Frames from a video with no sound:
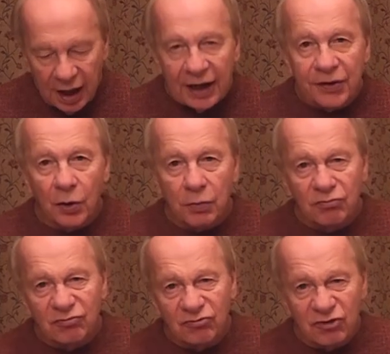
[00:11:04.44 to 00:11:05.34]
I thought,
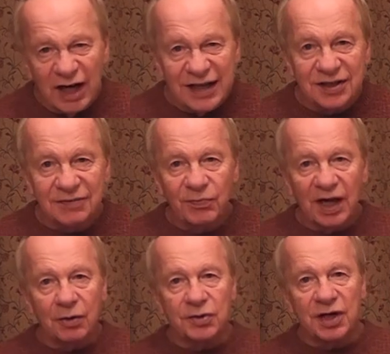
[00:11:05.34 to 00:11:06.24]
right,
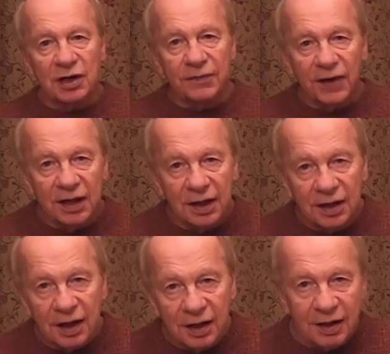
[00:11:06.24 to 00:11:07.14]
I'll dive in
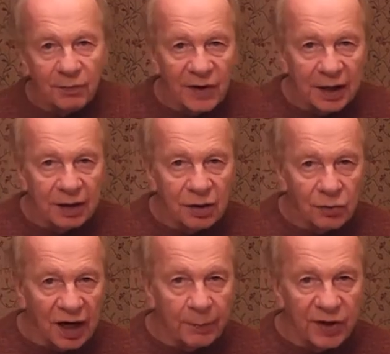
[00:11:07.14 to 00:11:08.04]
and
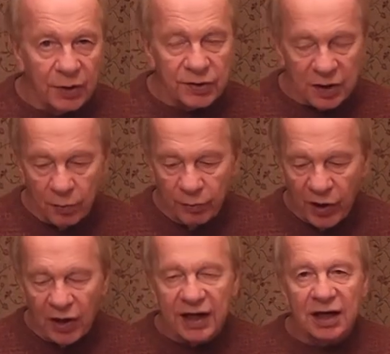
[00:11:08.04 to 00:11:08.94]
grab those. I'll
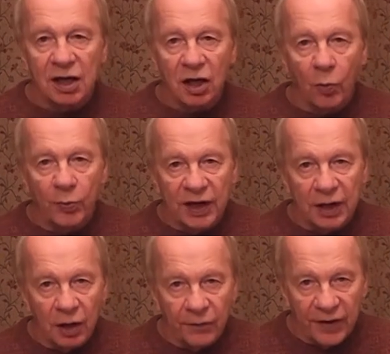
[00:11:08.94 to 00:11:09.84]
buy a copy
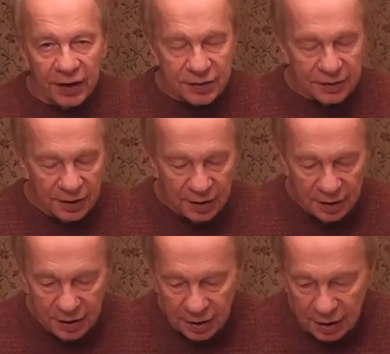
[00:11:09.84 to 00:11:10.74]
of it.
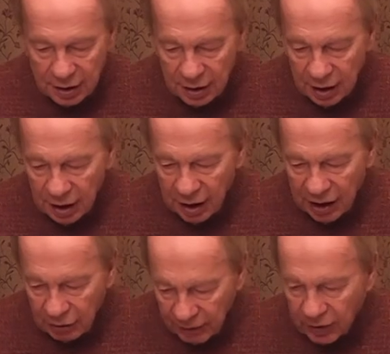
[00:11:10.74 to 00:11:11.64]

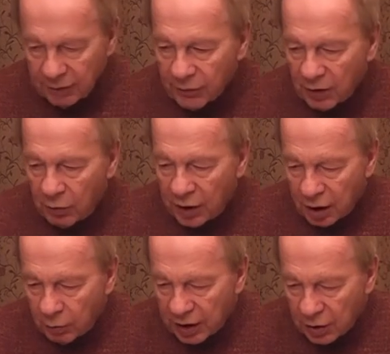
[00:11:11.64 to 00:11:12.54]
However, when
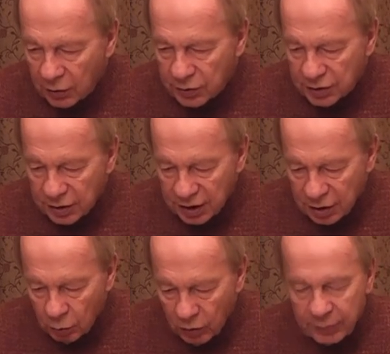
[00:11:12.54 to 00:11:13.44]
I went onto the
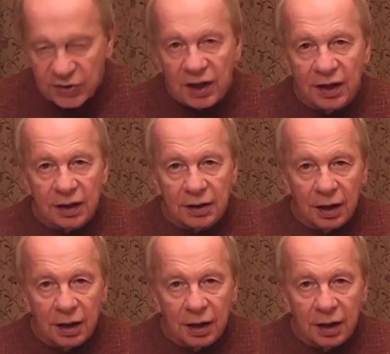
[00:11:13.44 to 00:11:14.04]
website,